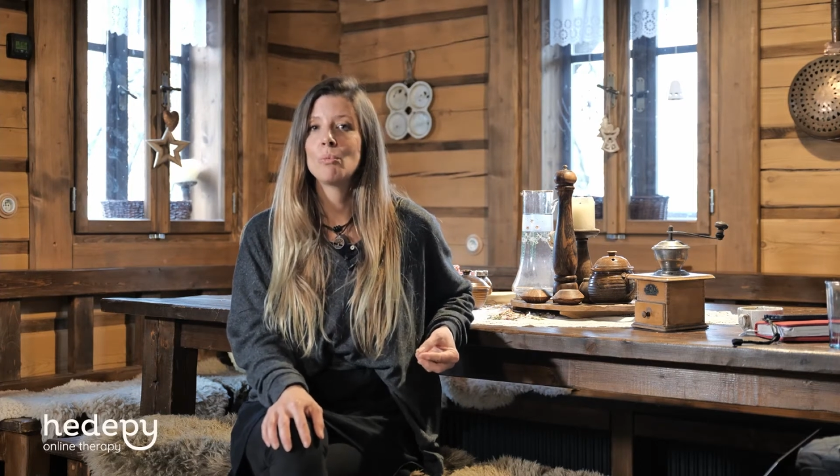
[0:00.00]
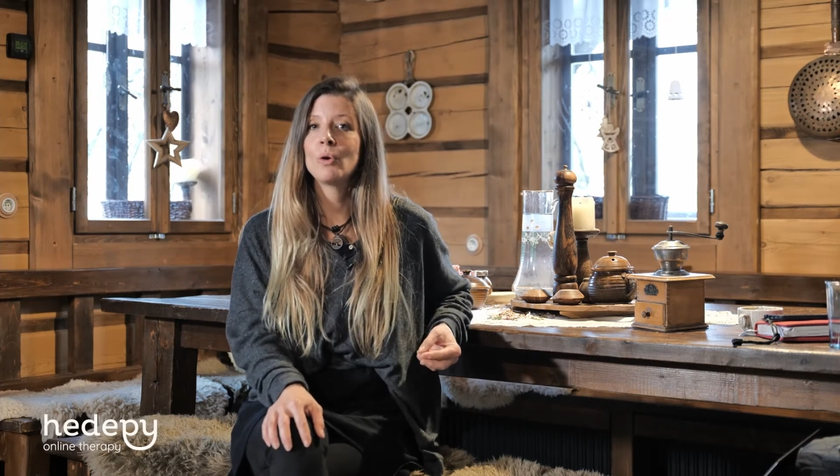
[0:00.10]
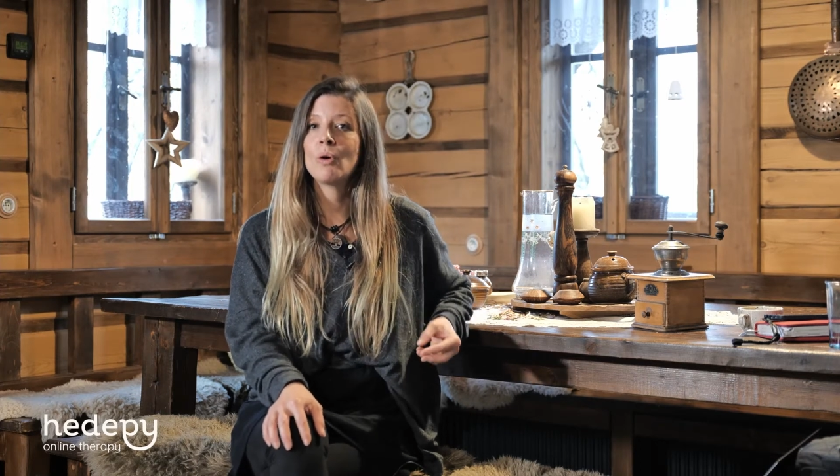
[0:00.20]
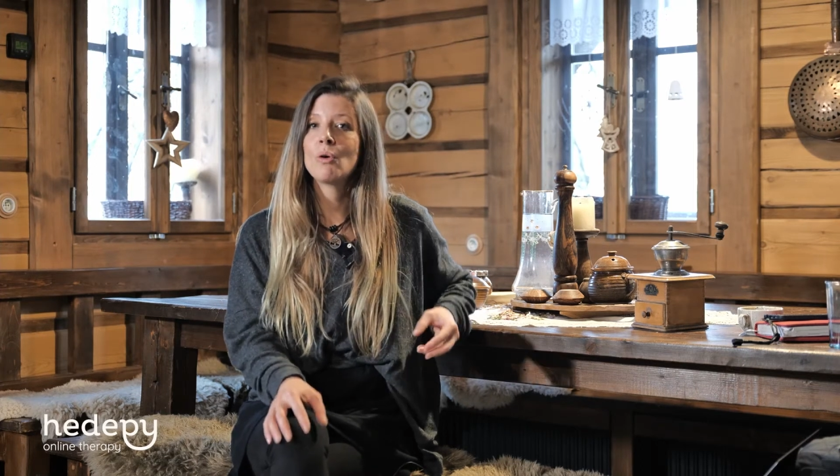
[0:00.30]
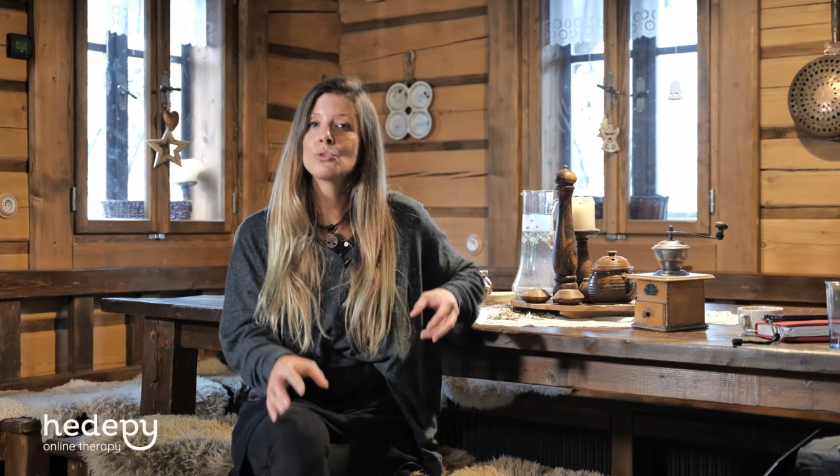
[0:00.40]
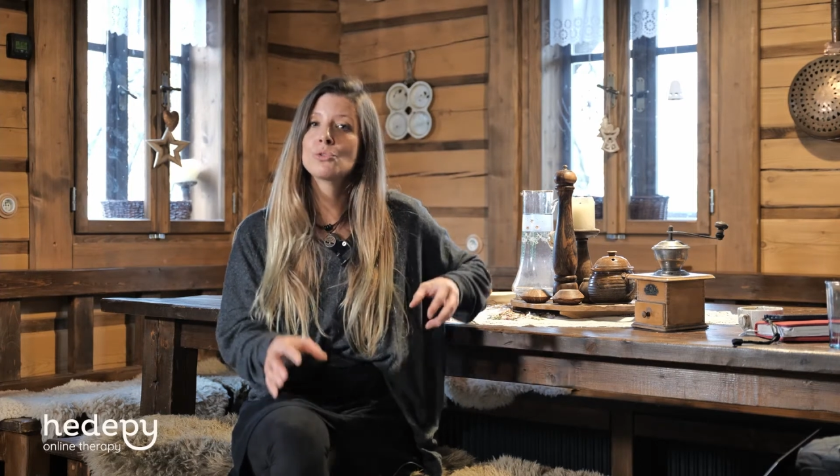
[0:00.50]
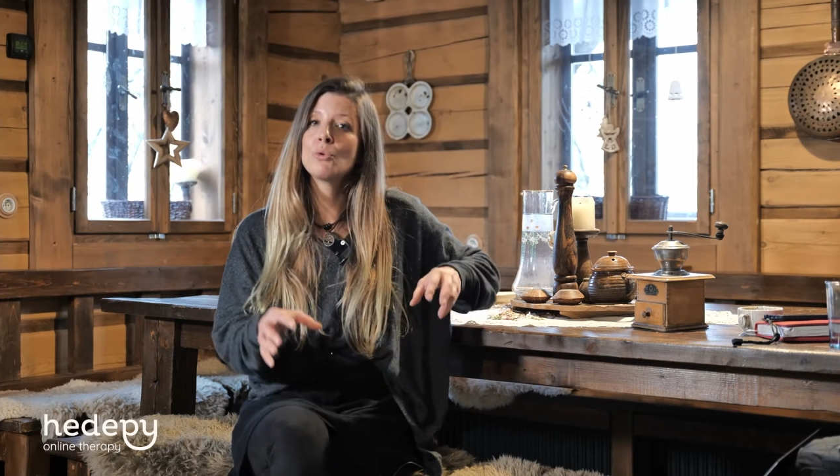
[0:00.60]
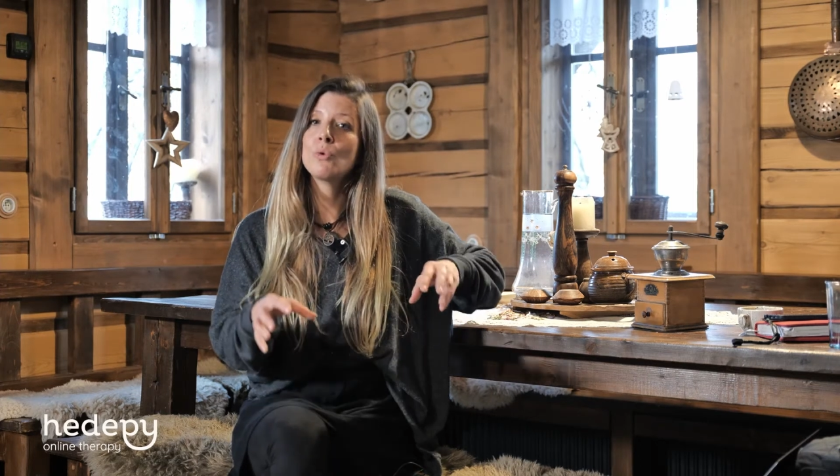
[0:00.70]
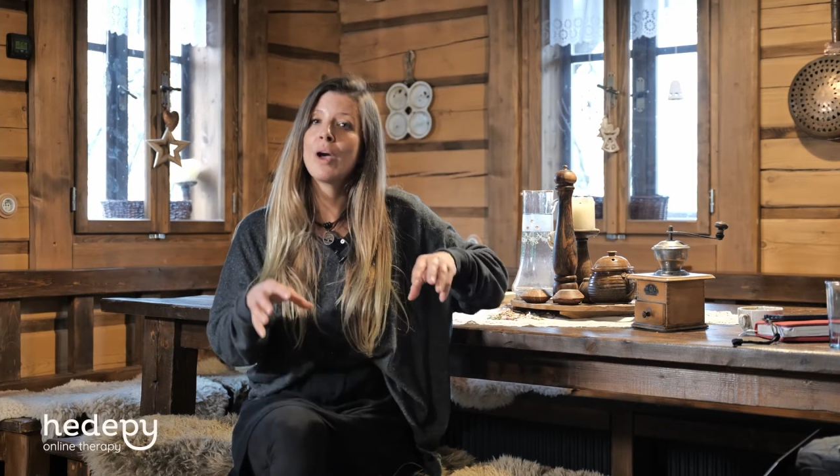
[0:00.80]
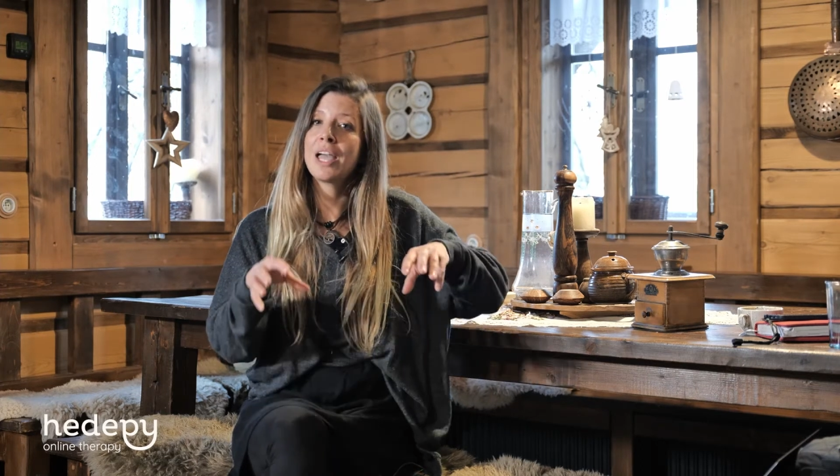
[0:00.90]
we're
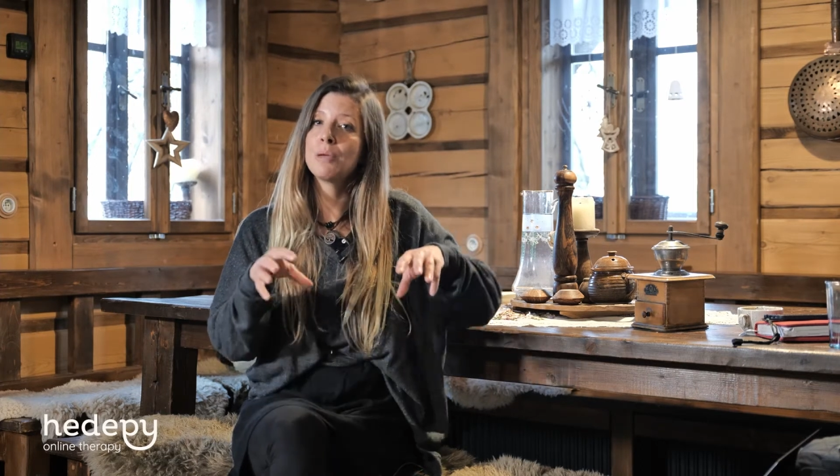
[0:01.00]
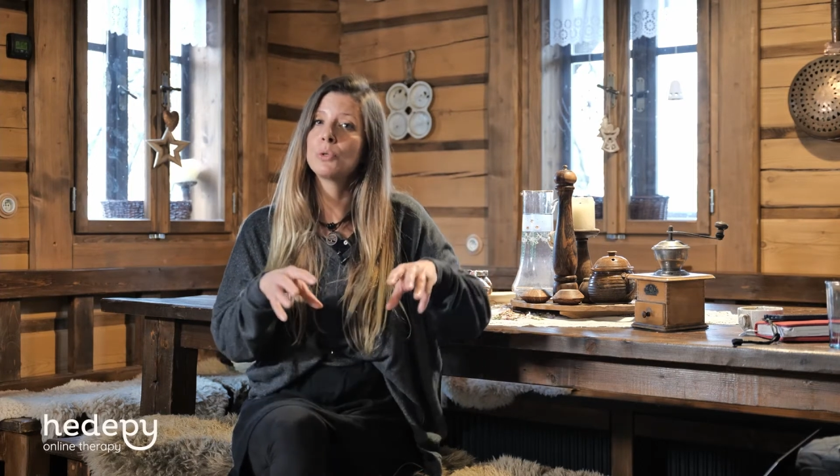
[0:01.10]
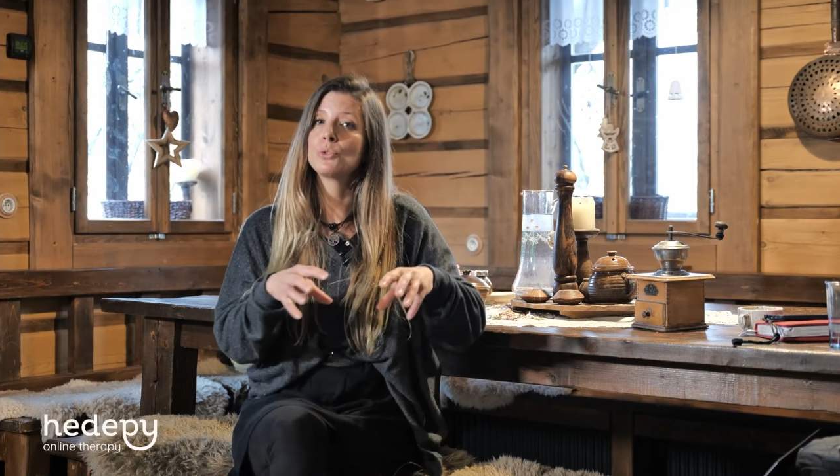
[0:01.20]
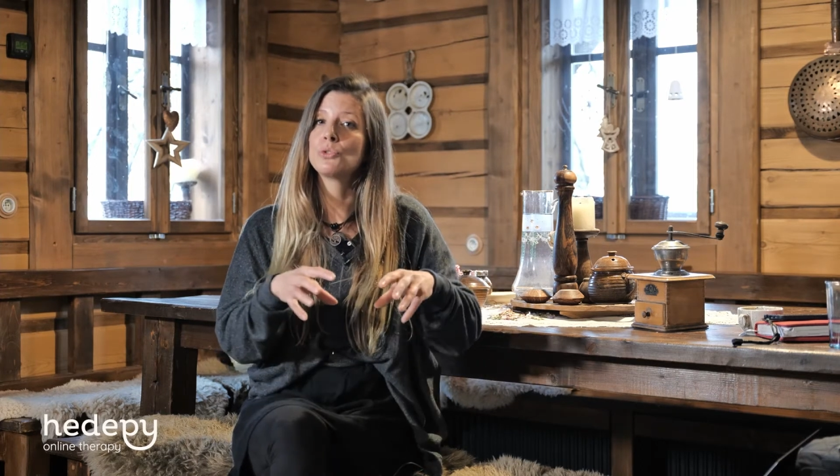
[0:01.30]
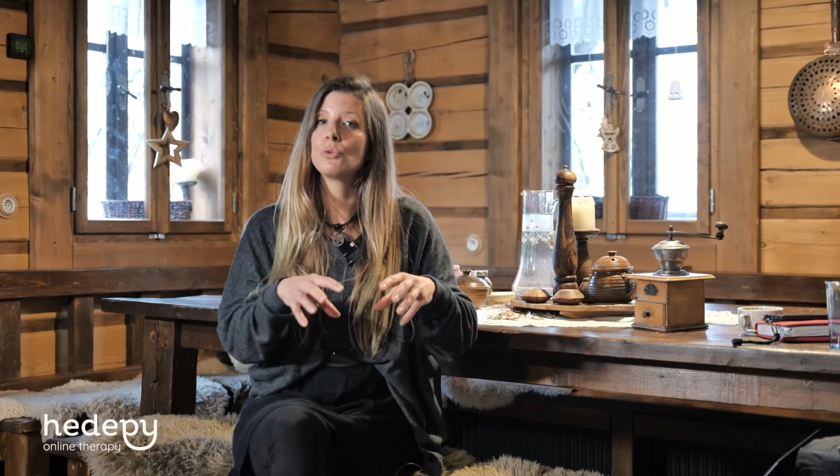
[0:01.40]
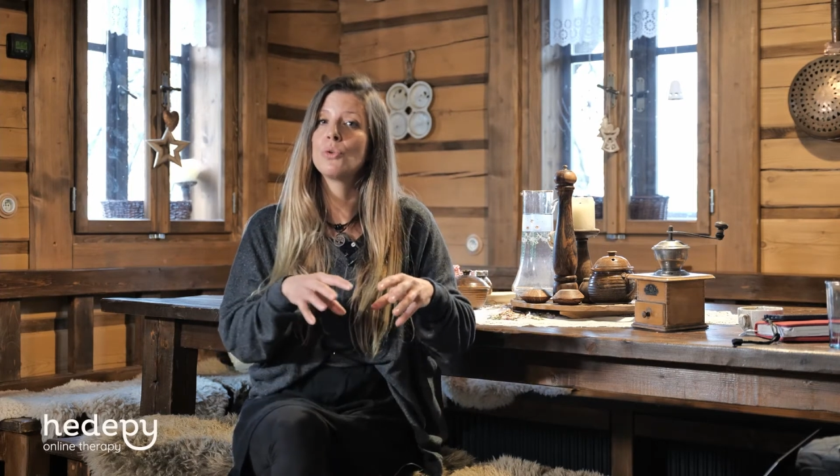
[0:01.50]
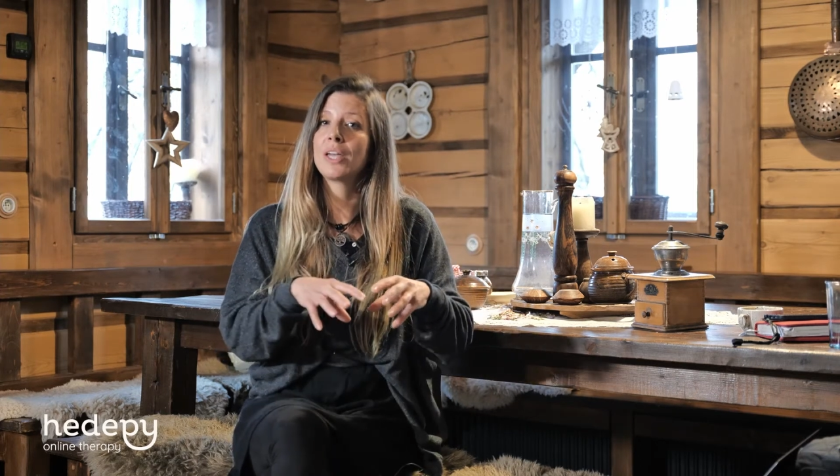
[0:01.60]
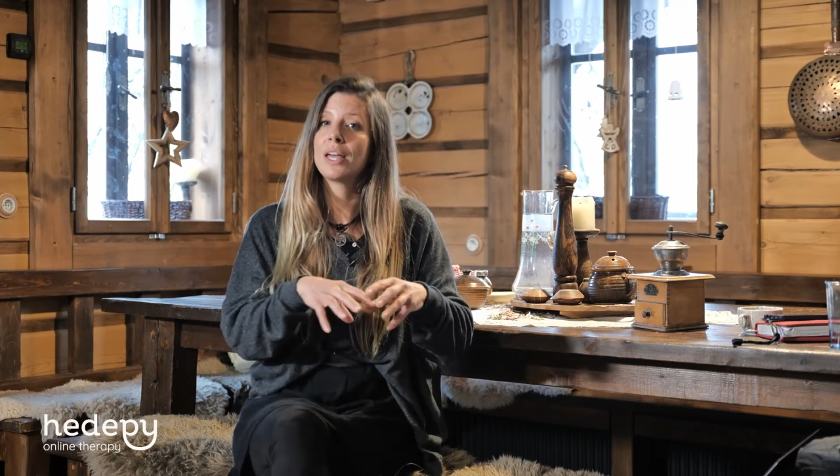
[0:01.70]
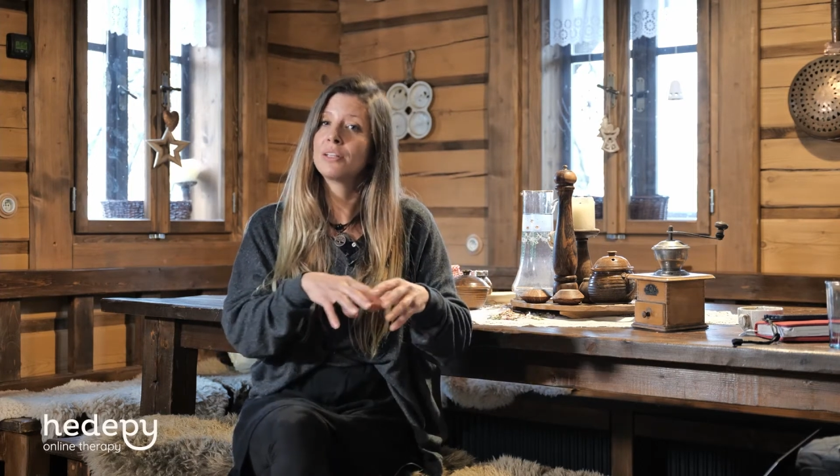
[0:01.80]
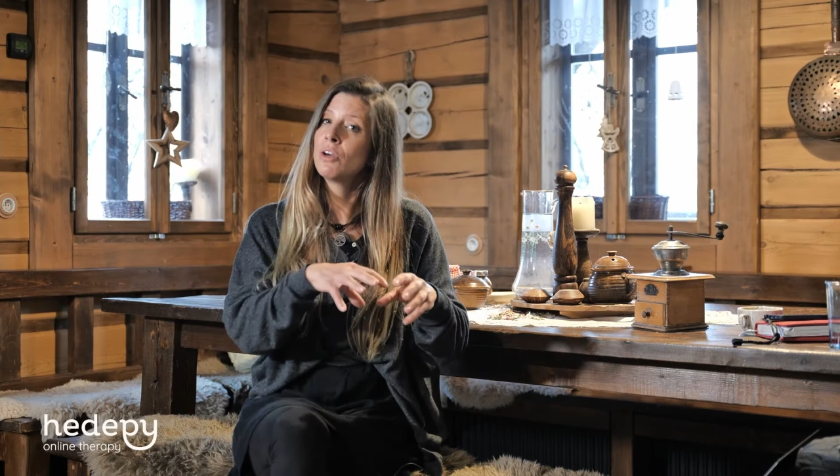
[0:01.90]
also able to
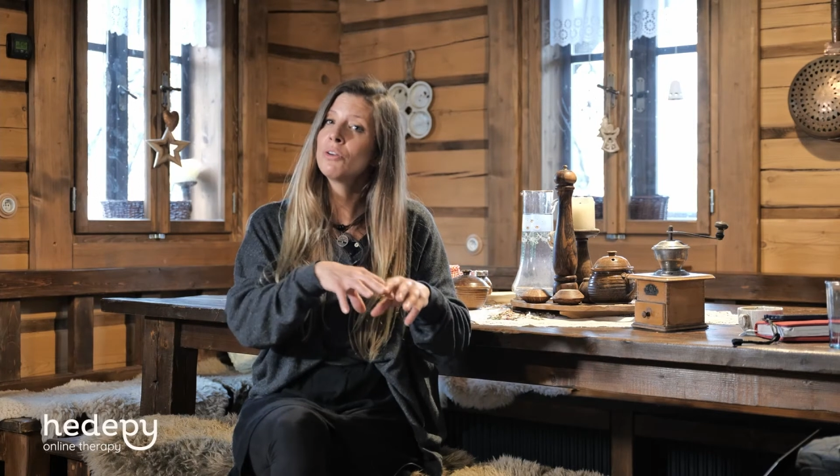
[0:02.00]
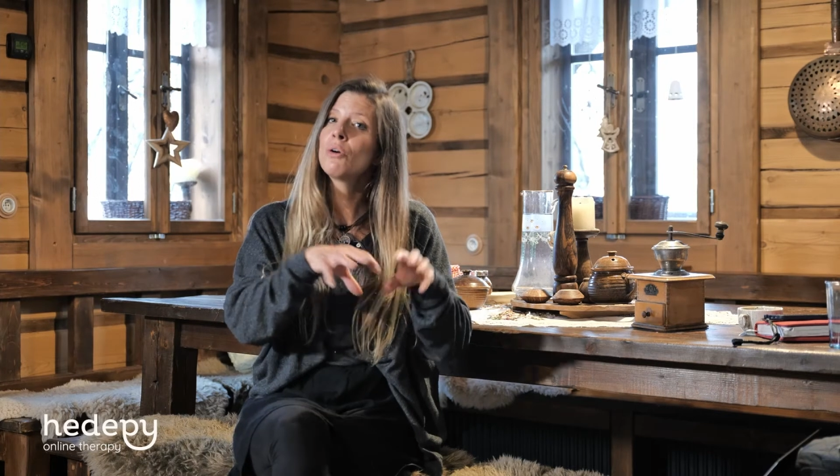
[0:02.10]
look at not